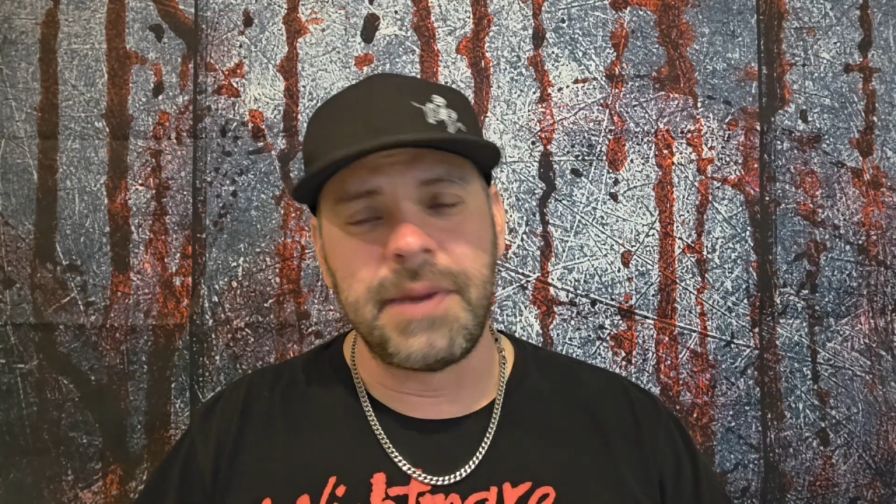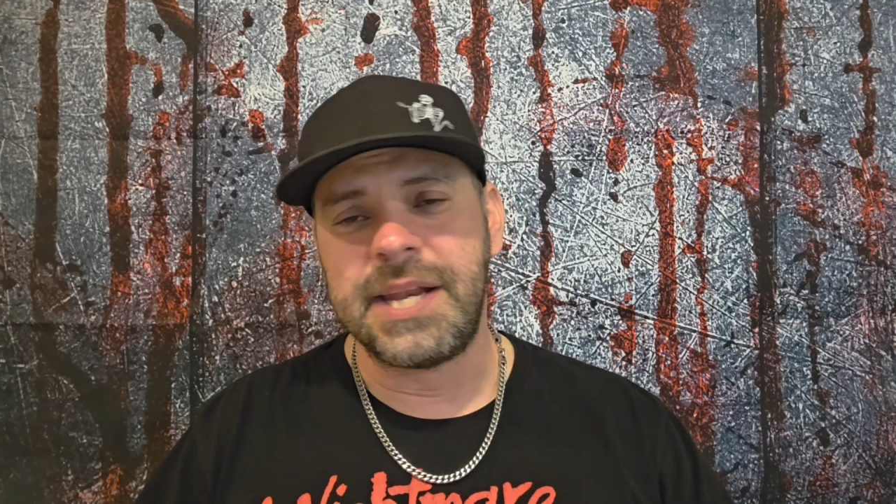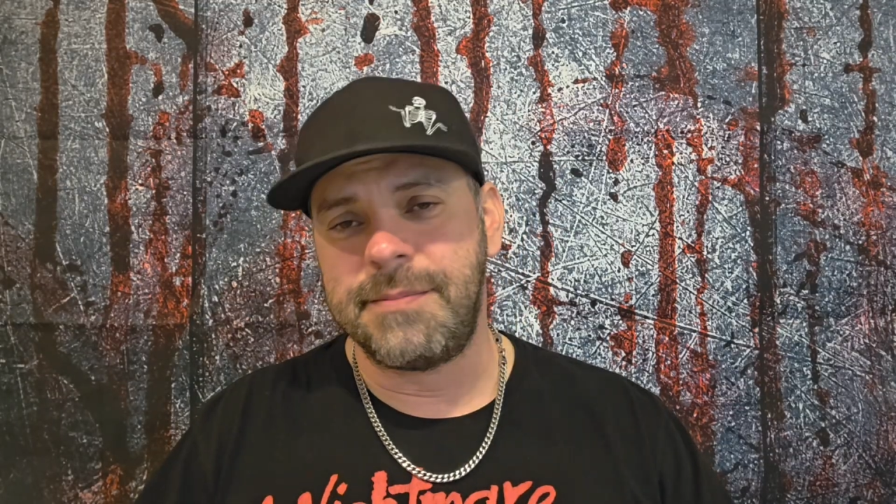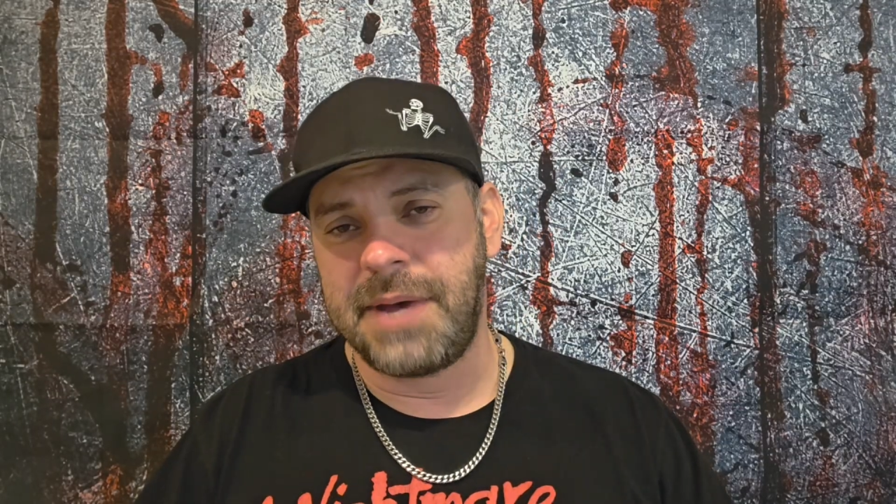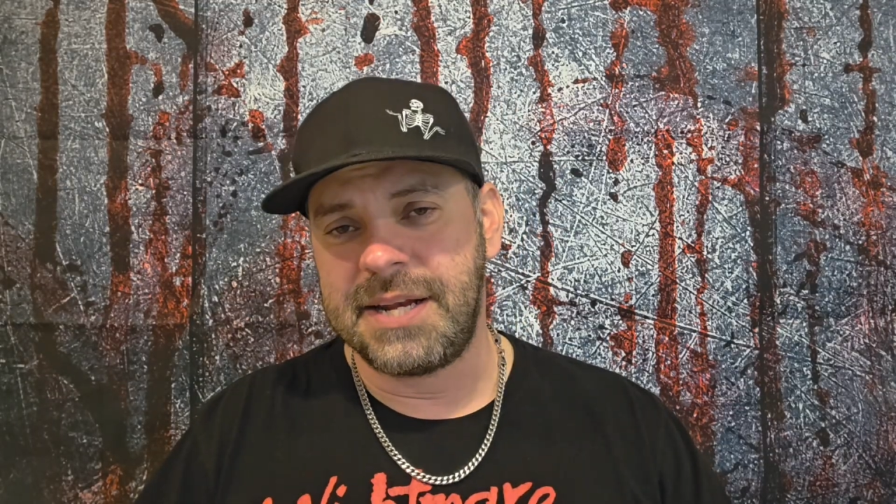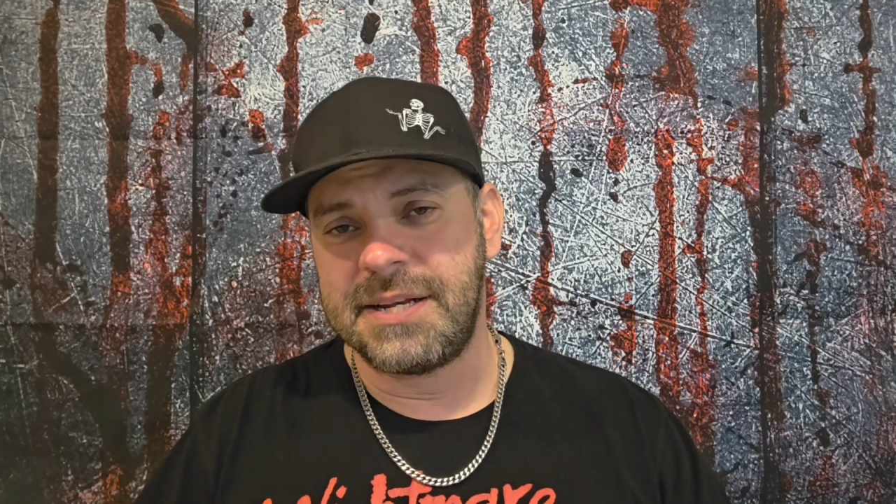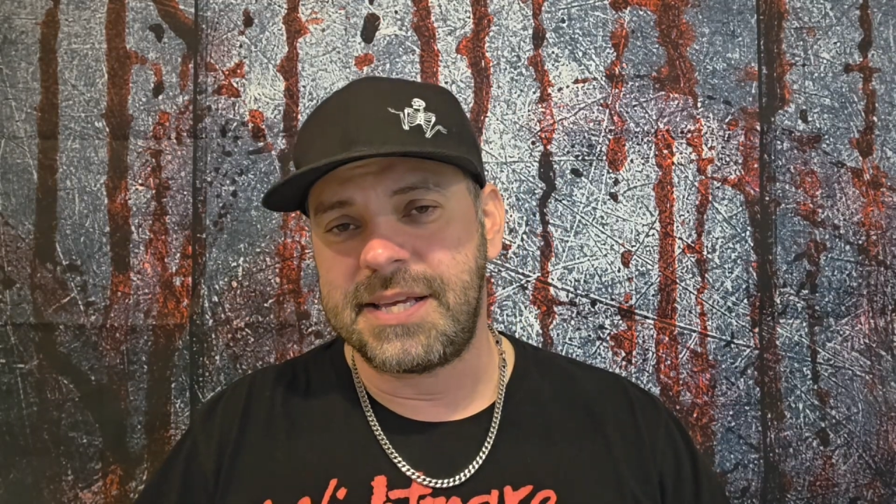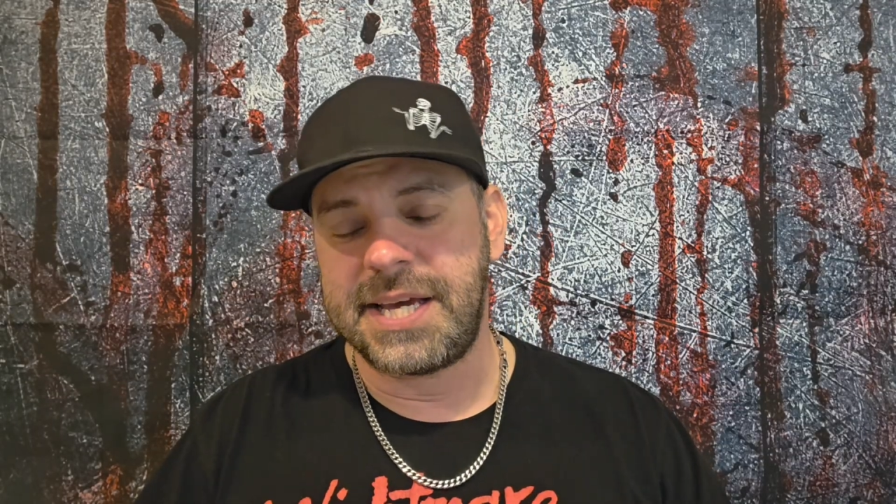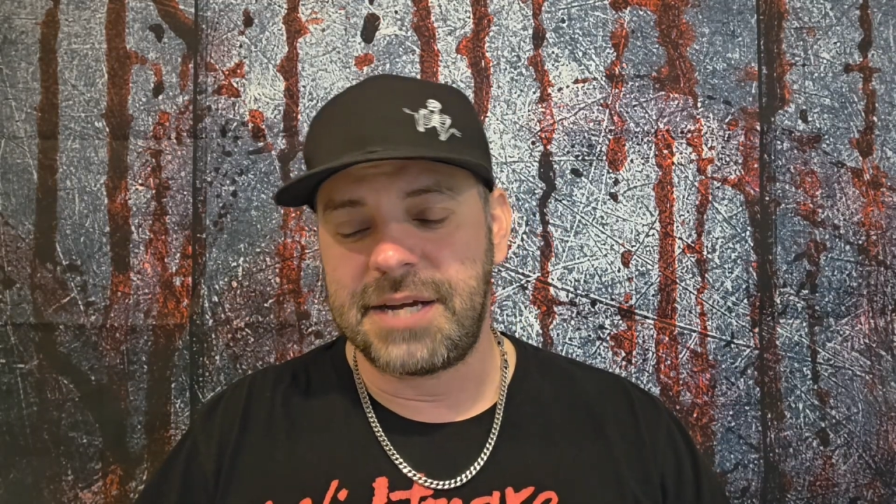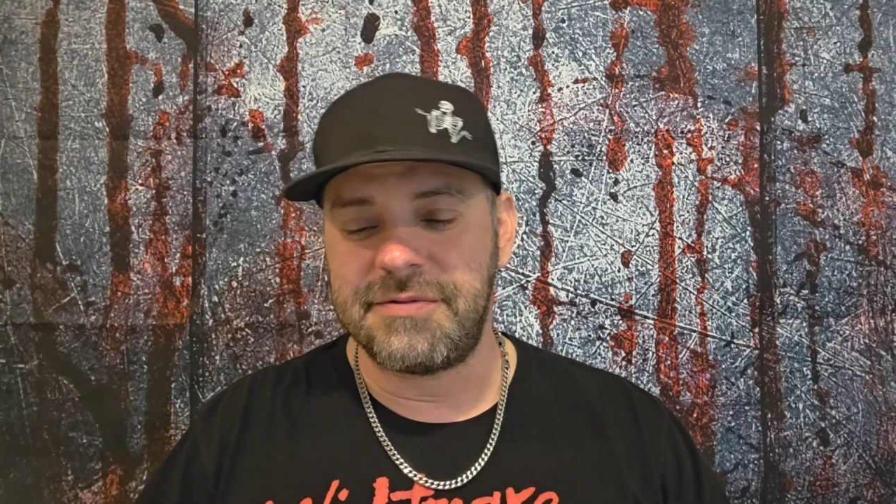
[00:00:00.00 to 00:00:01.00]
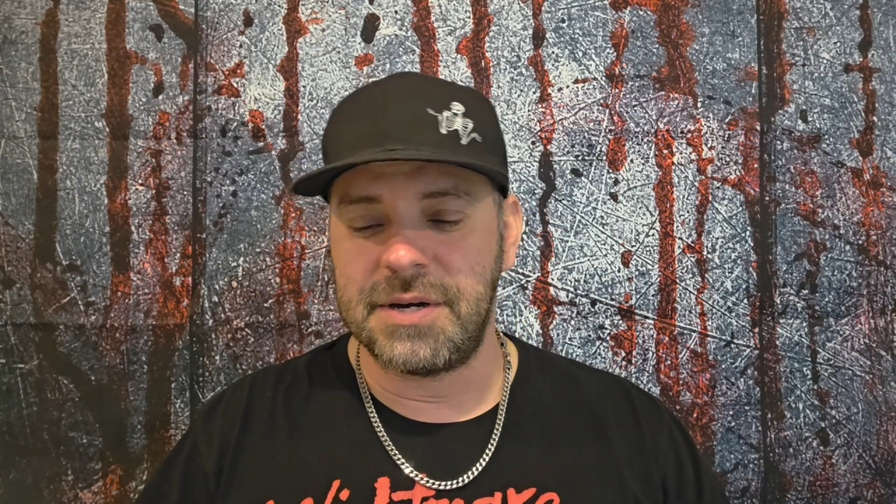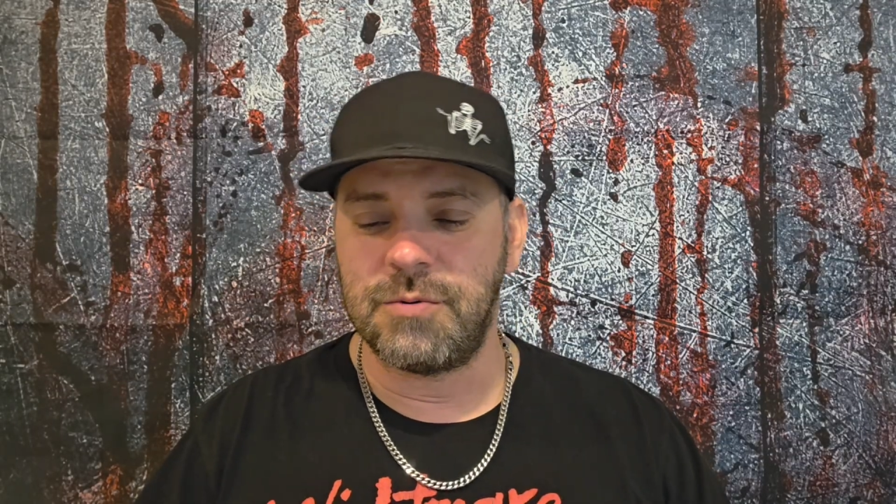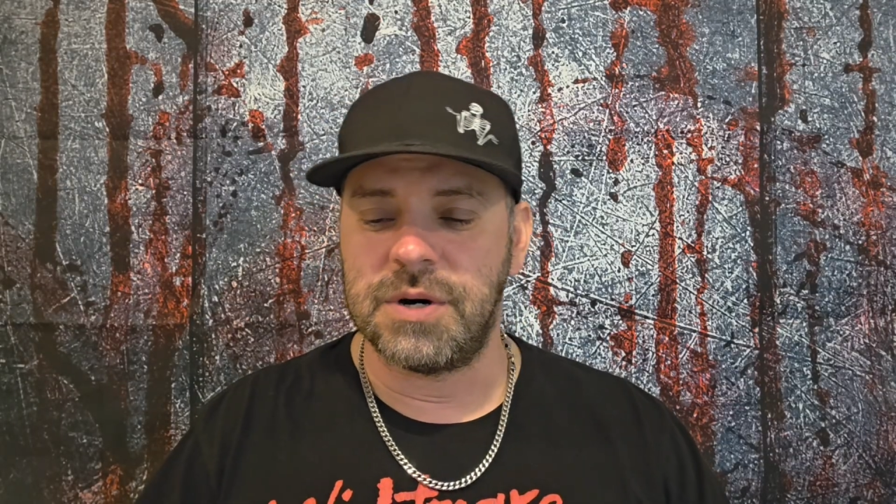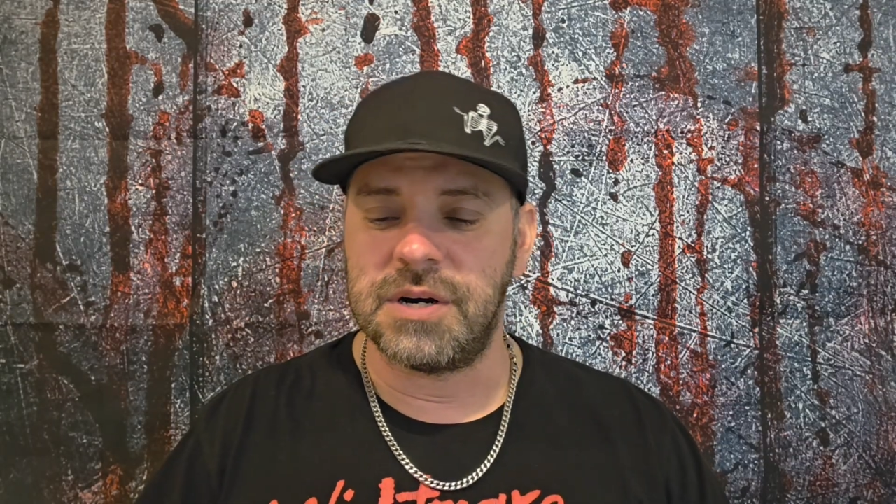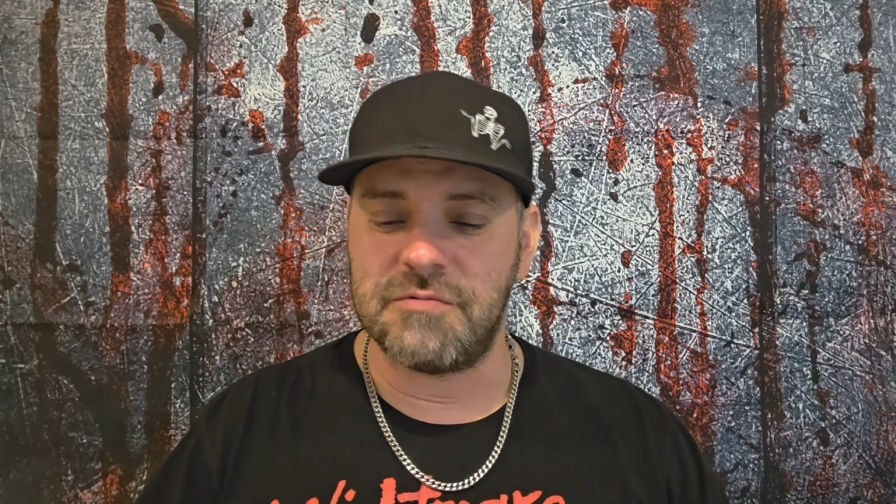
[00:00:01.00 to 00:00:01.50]
many men in the area
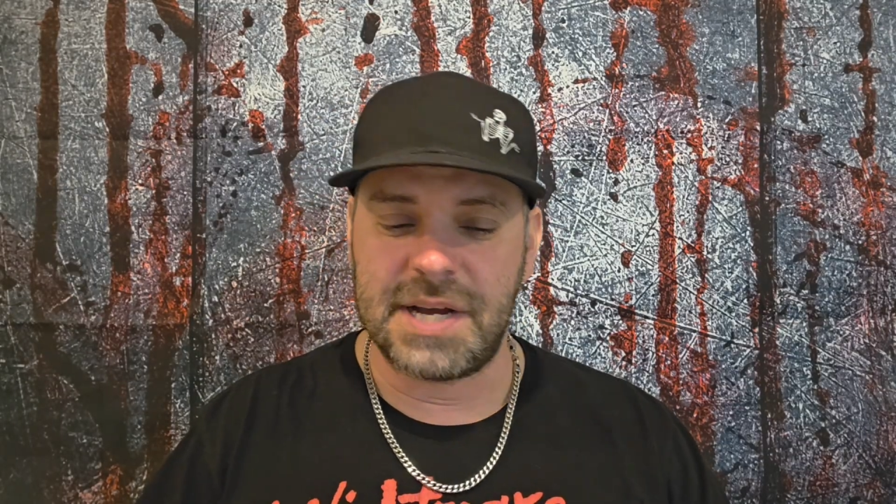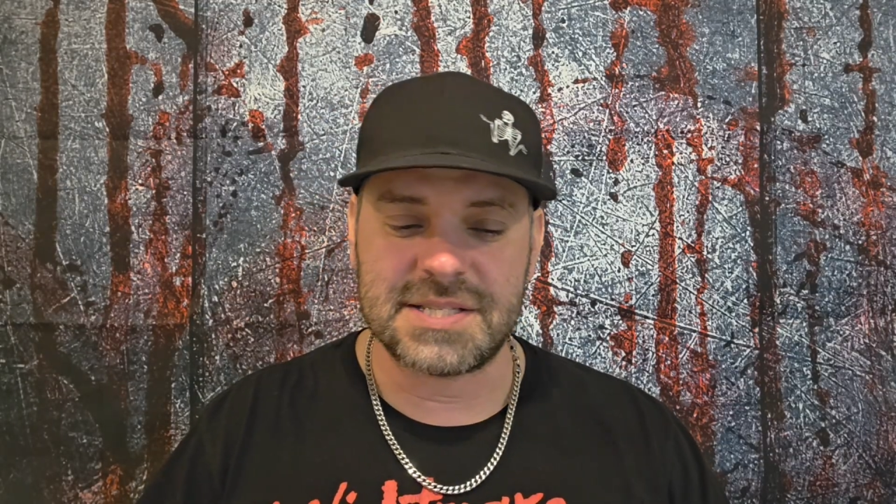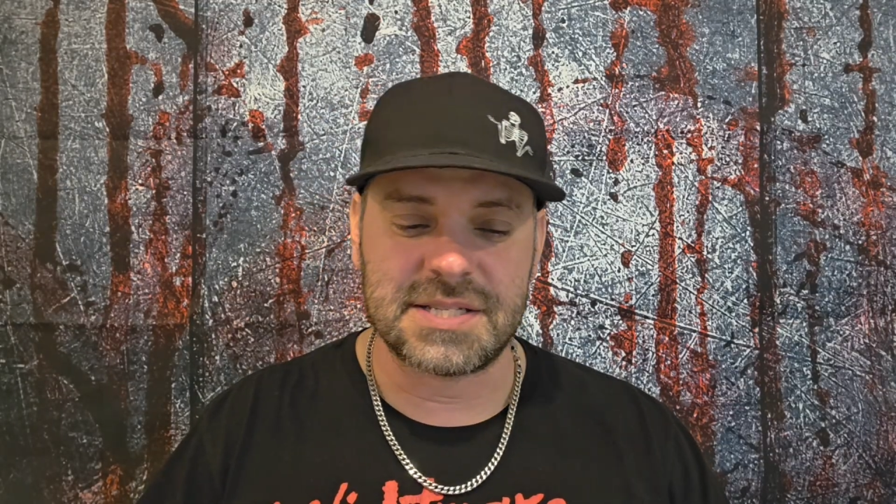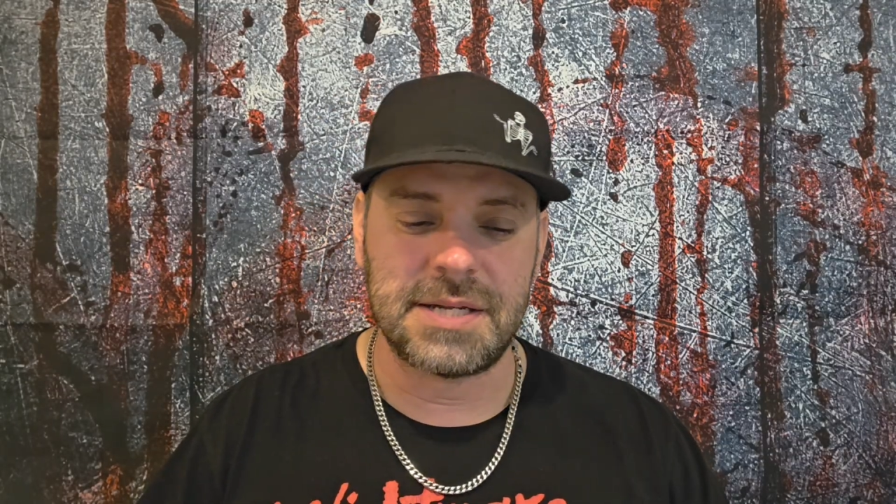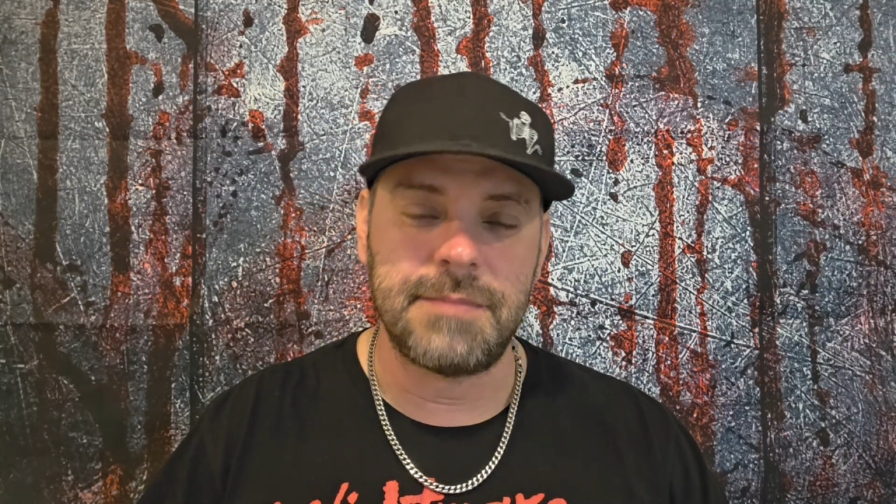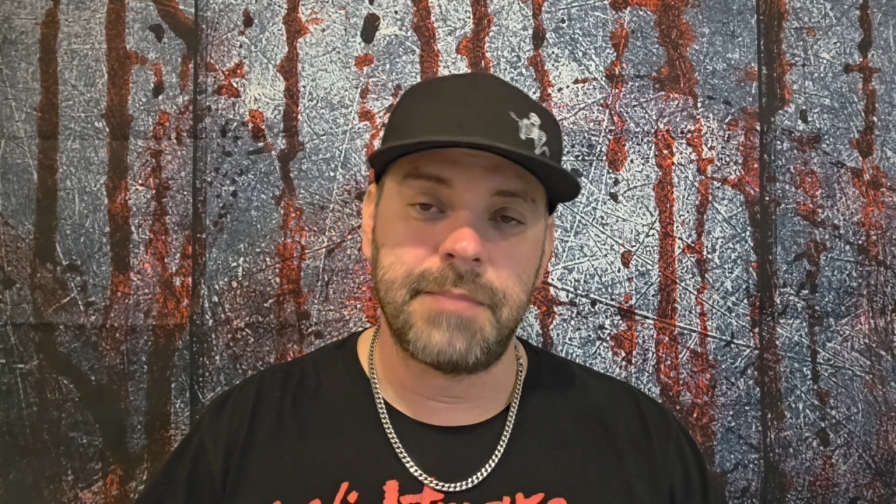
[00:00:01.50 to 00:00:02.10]
were arrested.